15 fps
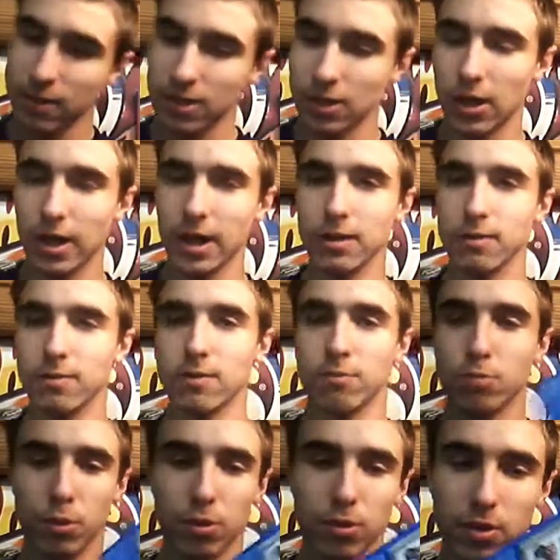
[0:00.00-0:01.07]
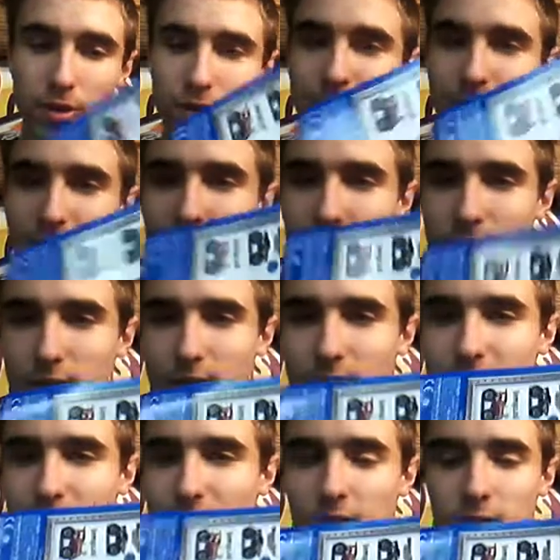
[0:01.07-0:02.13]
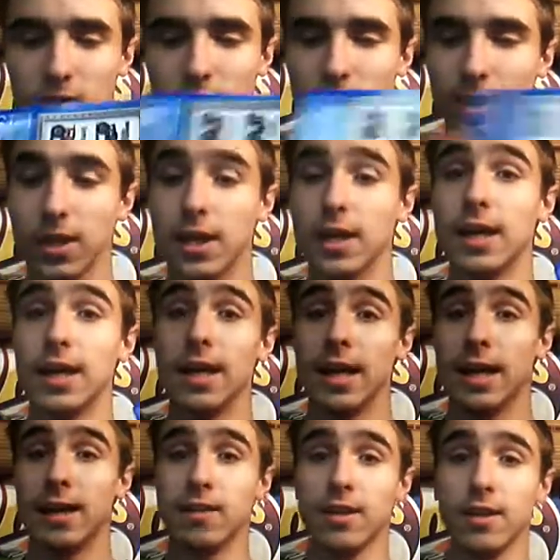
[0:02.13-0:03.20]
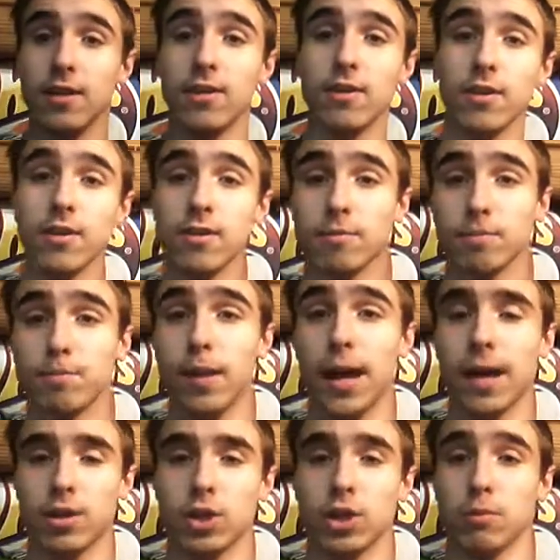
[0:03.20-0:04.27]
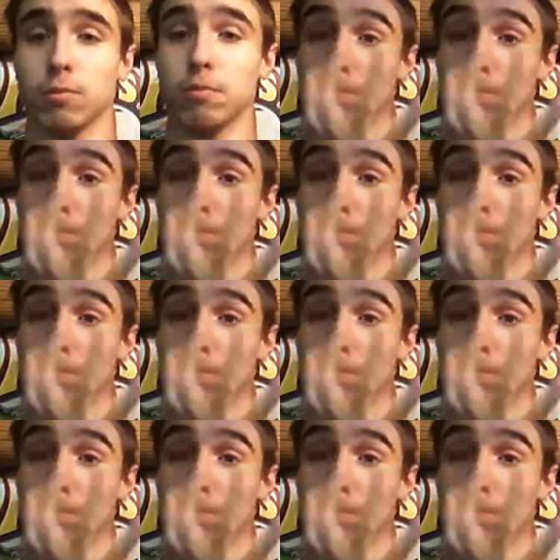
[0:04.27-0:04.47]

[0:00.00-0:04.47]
Go ahead and pull this out and this out. And then the packaging.